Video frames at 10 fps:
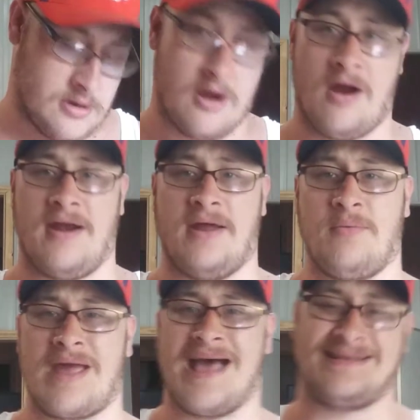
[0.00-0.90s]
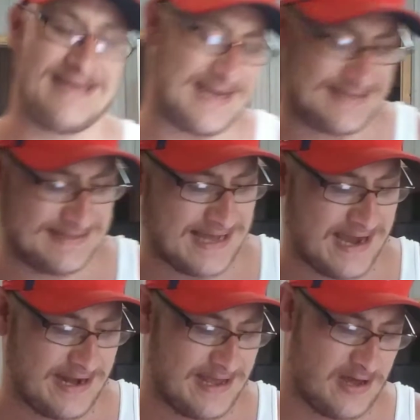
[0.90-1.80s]
All right, then we got Texas
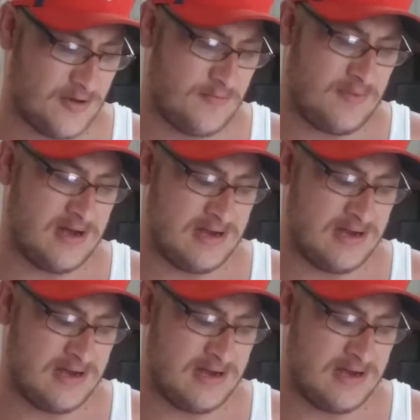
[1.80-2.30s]
A&M.